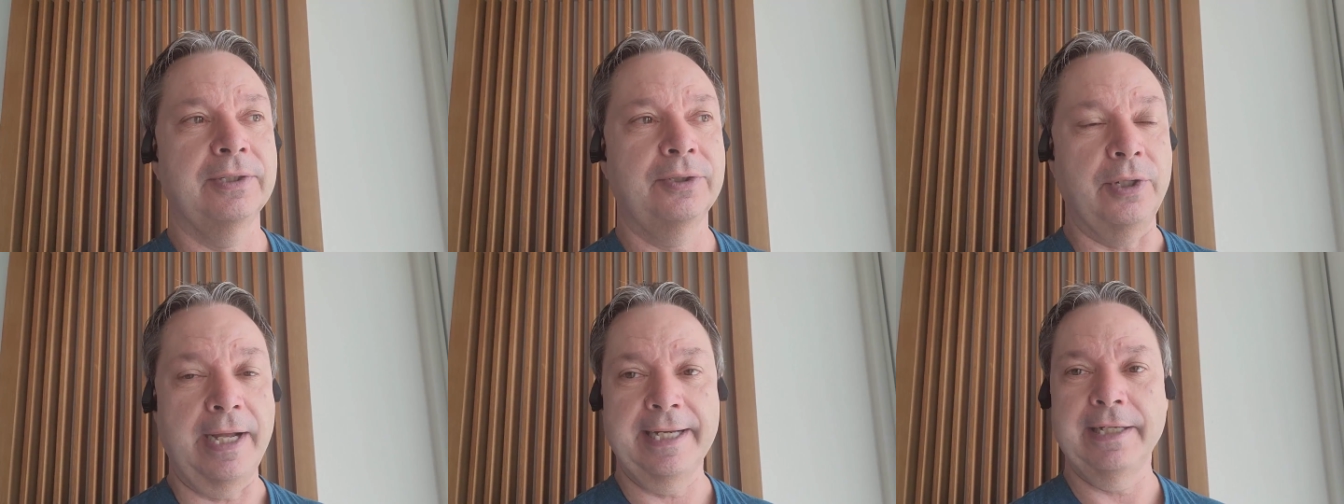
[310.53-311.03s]

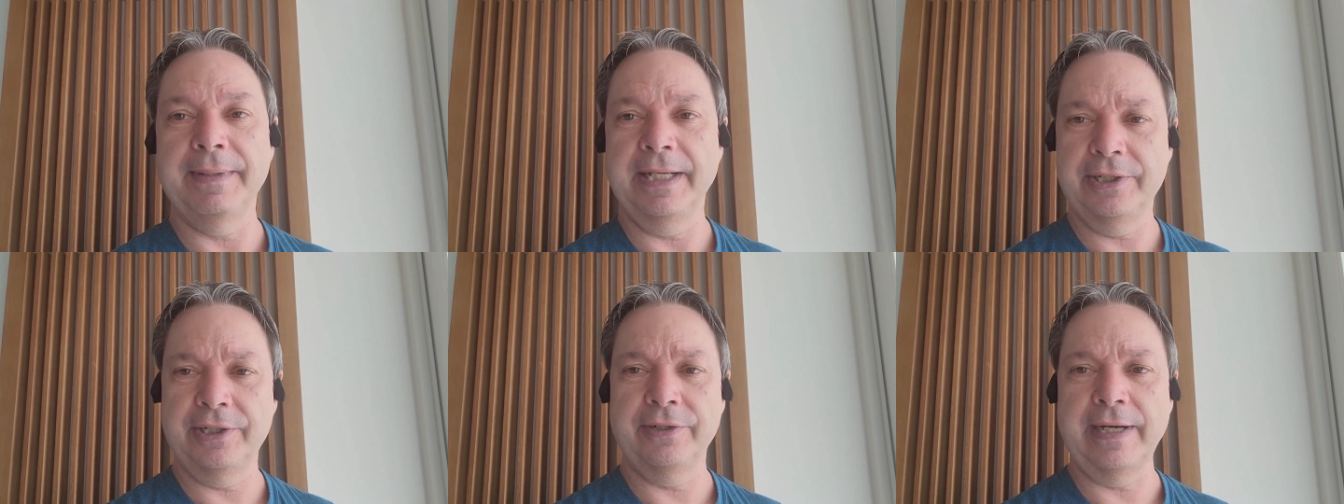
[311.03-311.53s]
trying to
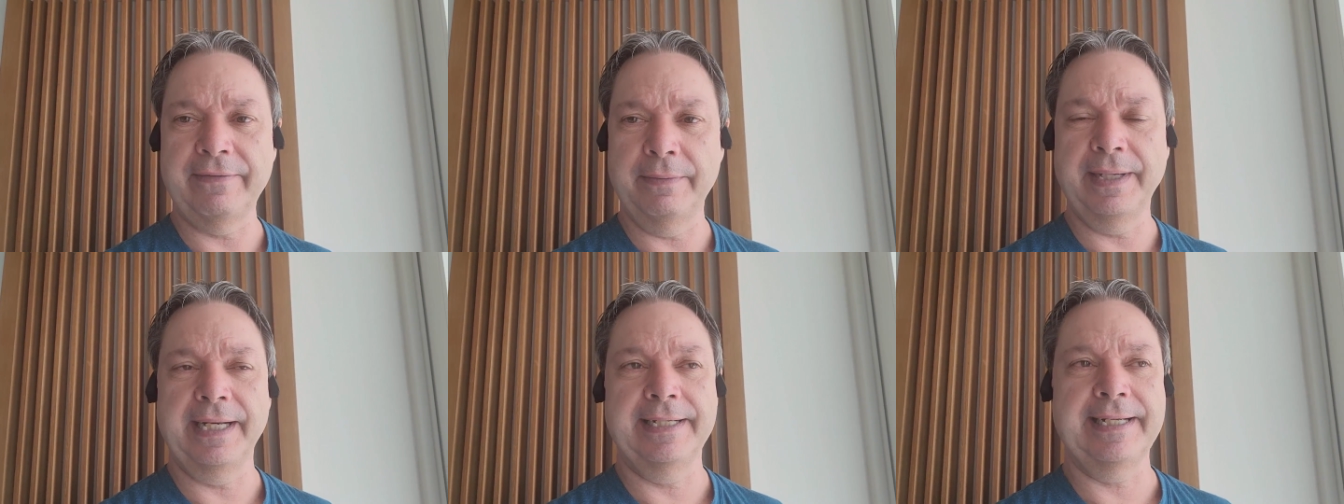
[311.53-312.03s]
make sure
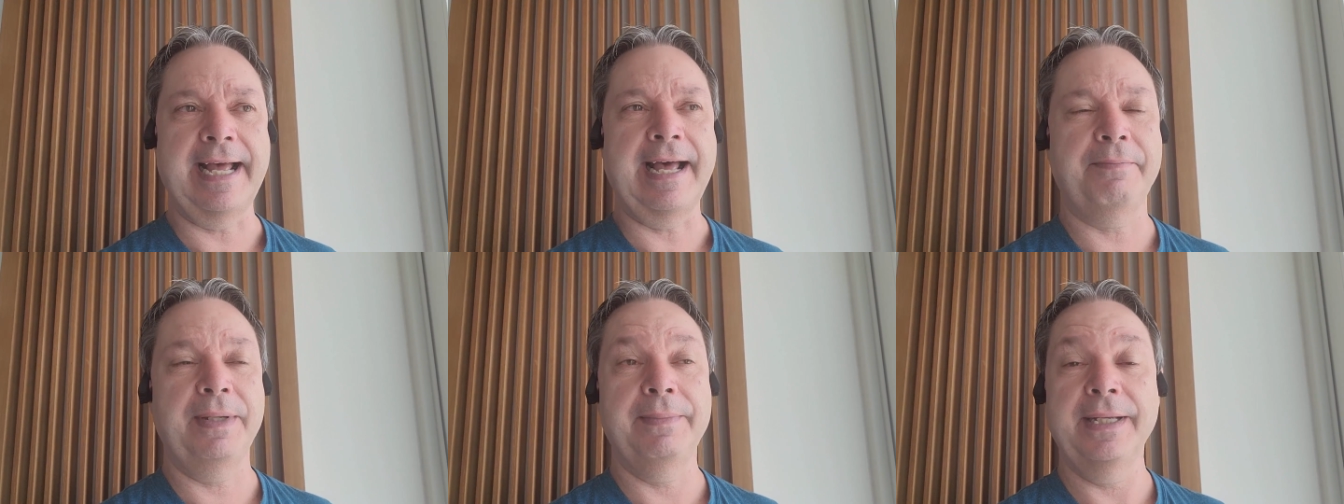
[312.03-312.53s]
everybody's
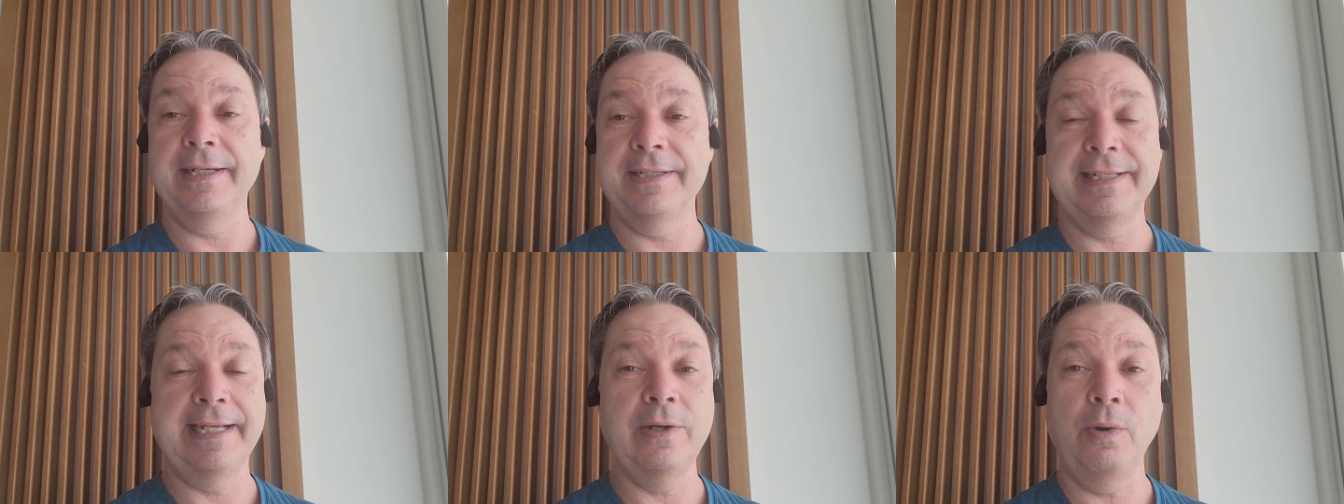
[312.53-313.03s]
happy
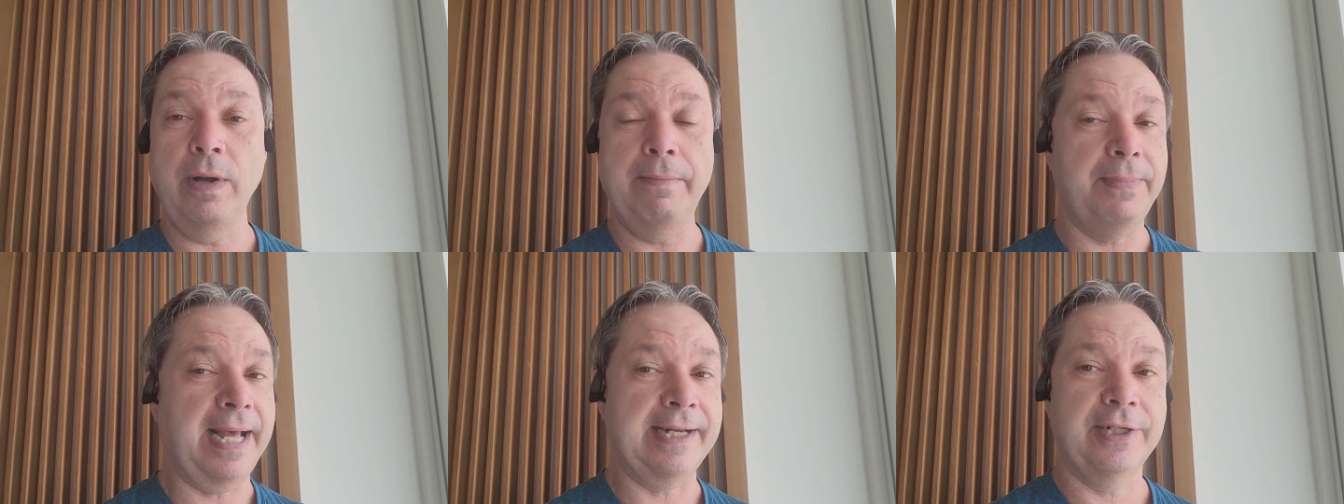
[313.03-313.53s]
because they don't
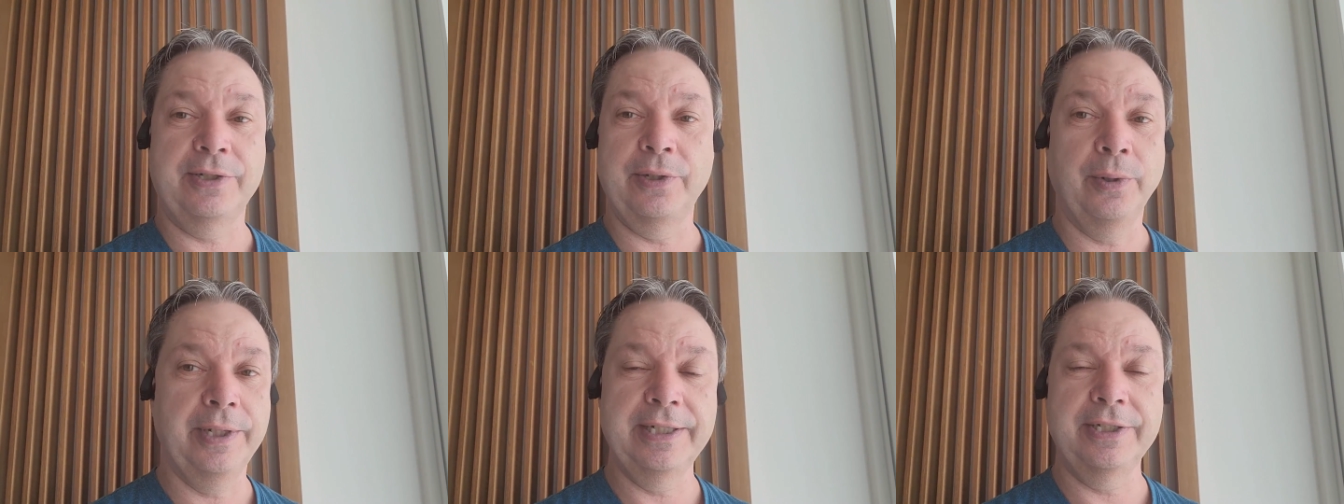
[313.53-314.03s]
want bad
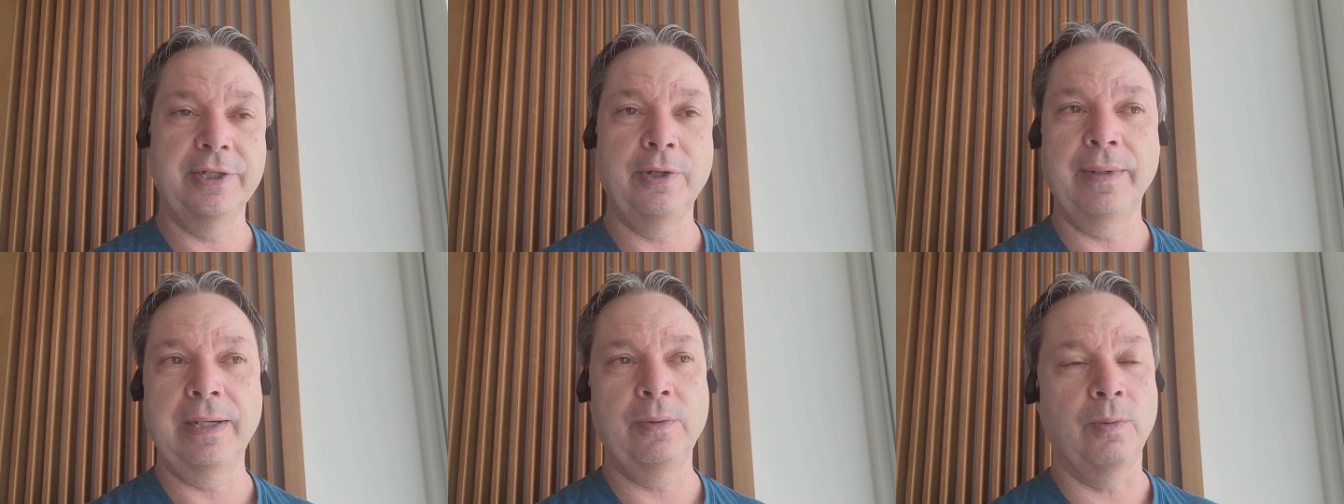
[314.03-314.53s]
stories to
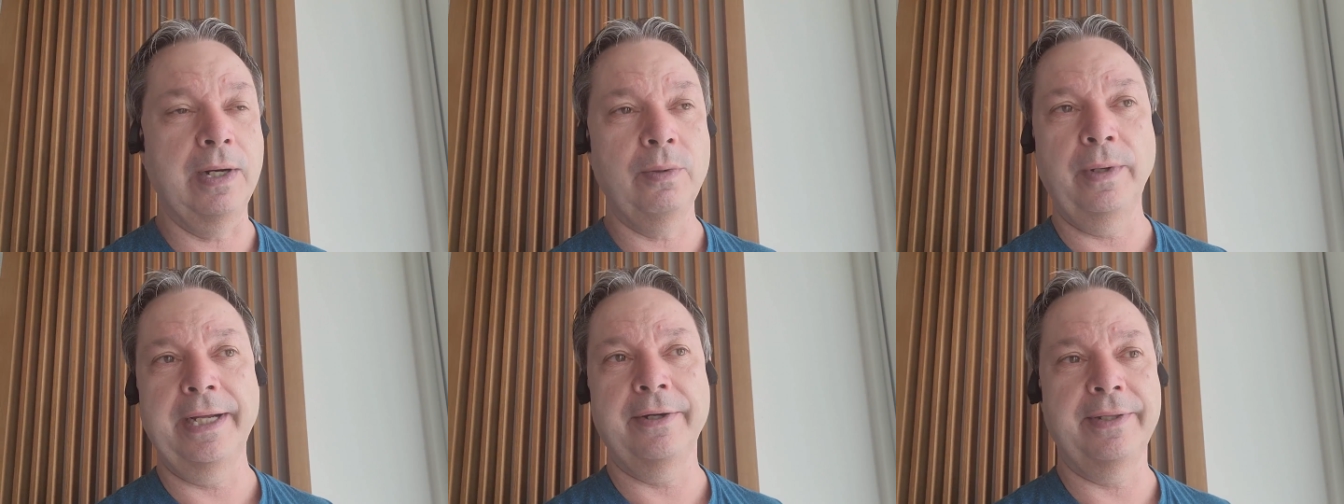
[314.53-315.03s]
go out
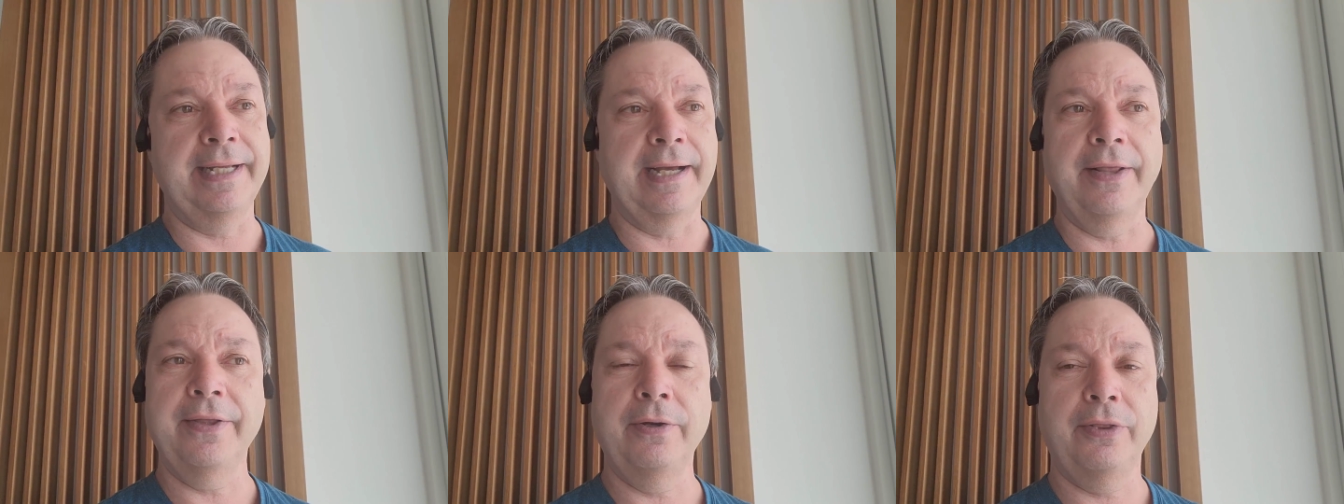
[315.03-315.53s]
one way or the
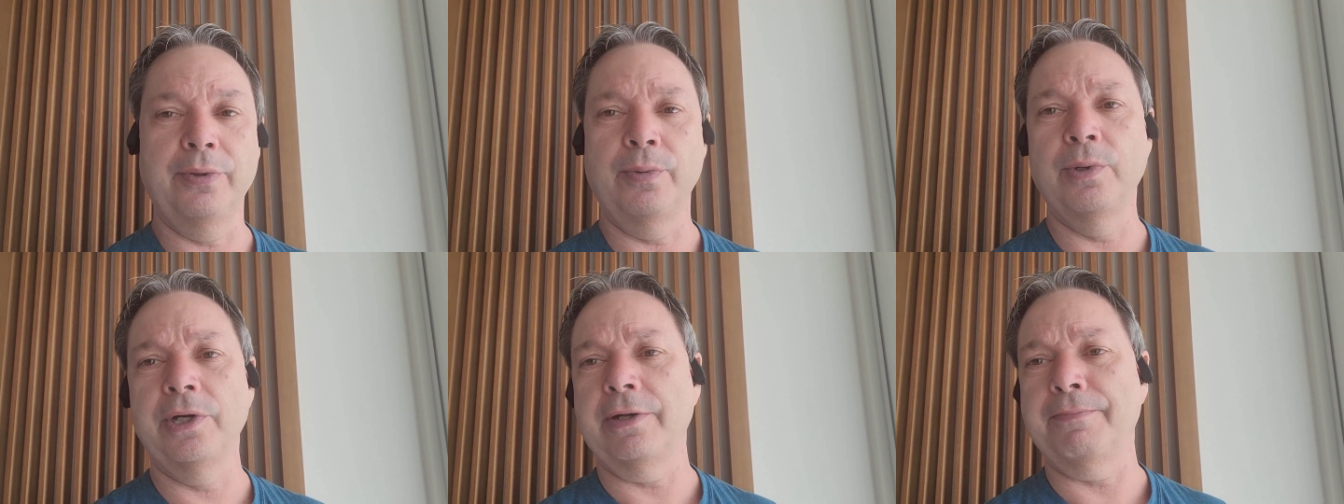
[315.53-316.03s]
other through
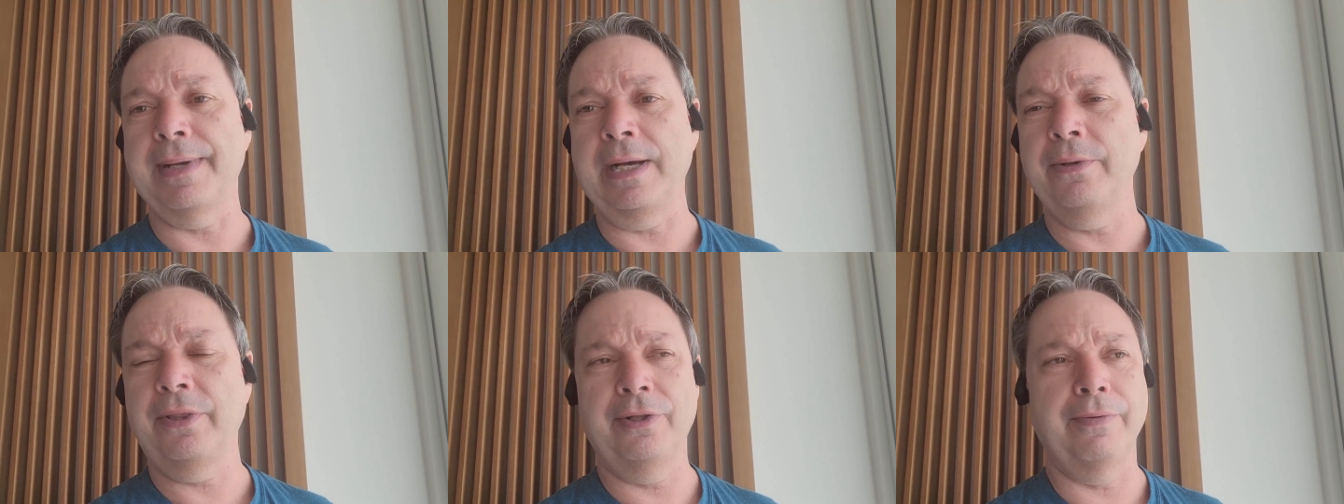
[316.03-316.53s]
word of
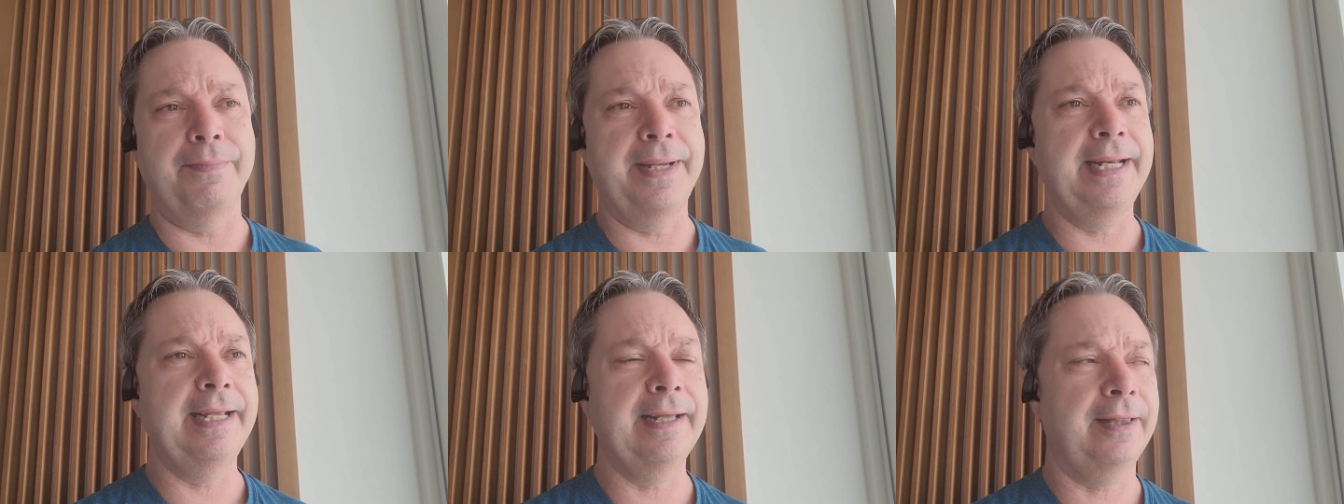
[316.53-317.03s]
mouth, through
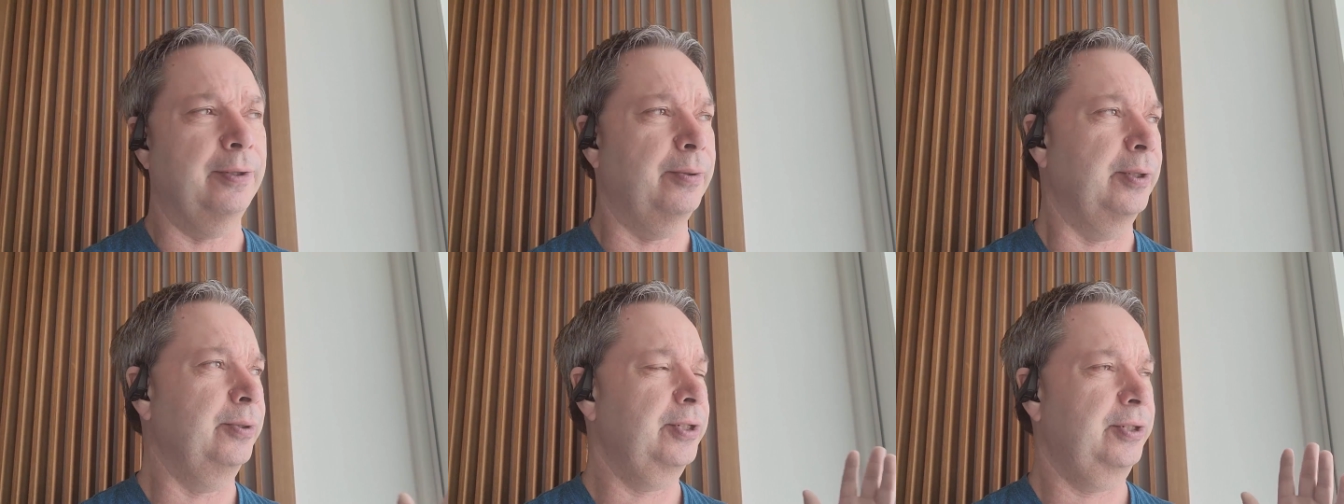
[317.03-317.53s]
media, through
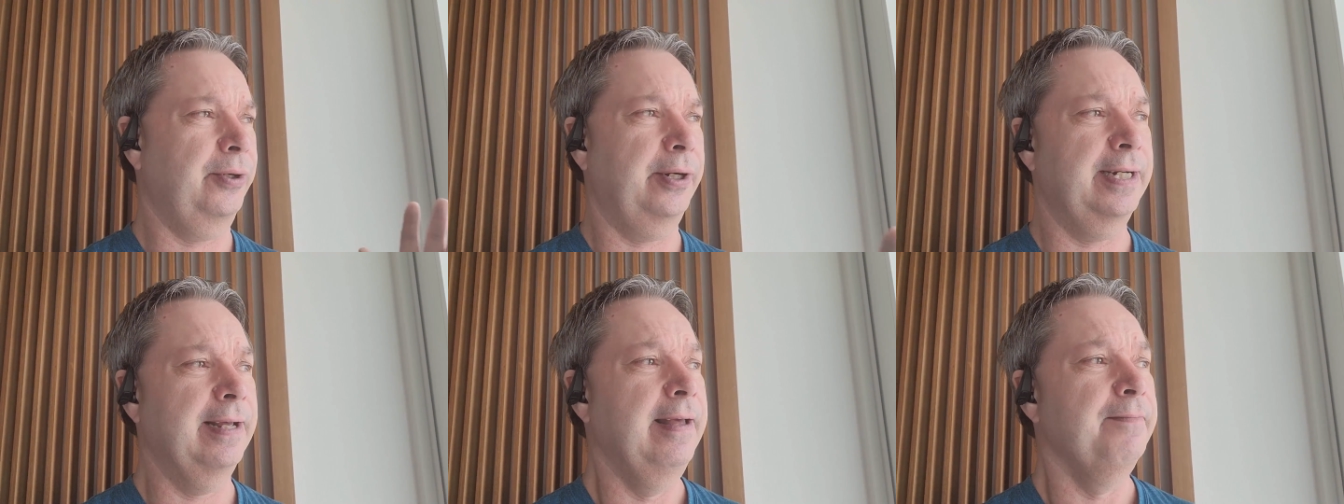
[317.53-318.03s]
news
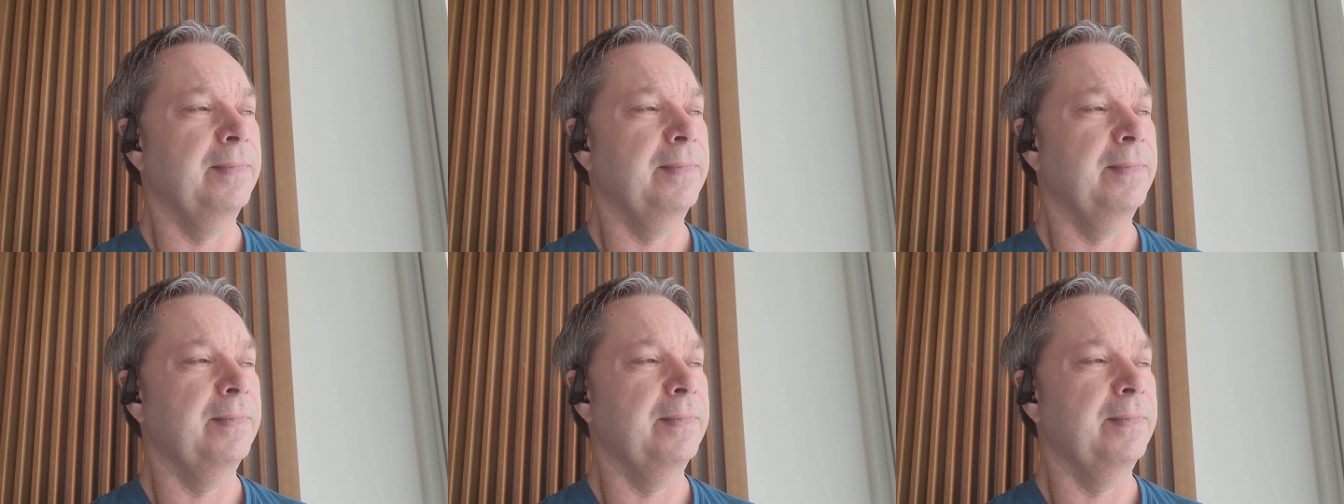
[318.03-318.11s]
stories.